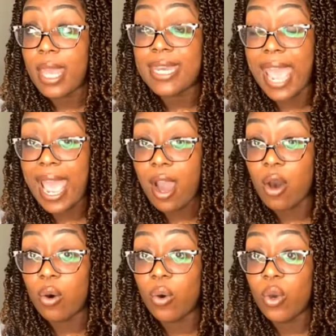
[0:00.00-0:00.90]

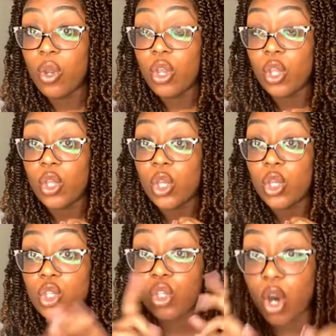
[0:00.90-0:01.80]
Now,
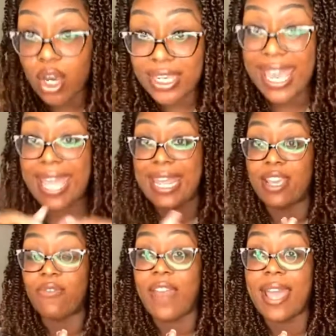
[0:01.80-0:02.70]
you're
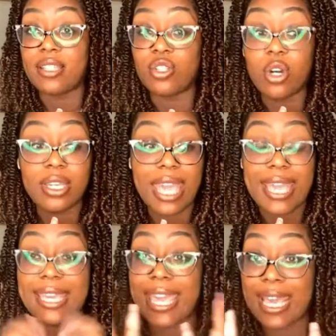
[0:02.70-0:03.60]
getting
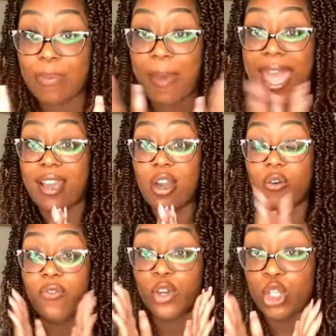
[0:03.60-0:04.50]
kickback
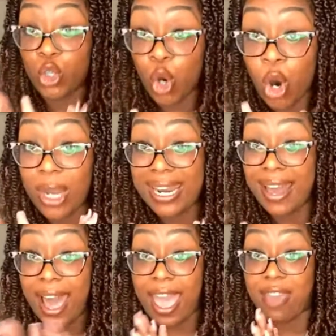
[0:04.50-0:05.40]
for your
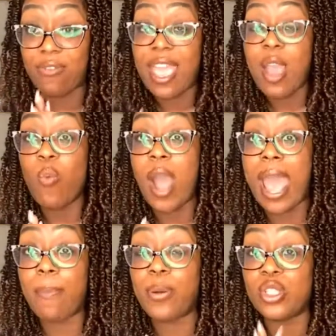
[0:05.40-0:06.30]
live, what
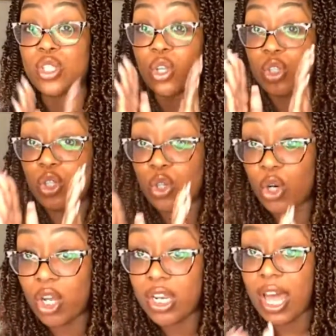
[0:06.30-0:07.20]
happens on
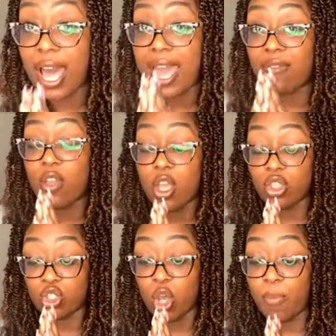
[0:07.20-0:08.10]
your live,
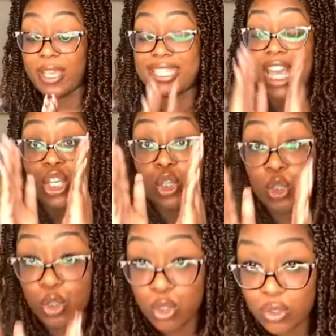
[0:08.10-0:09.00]
the topics that
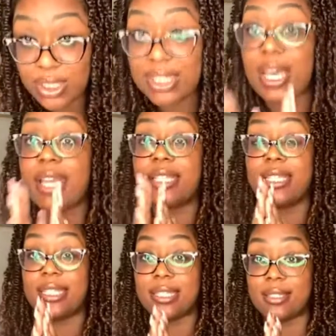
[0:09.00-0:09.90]
you decide
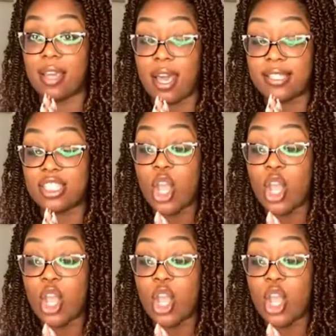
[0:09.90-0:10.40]
to discuss.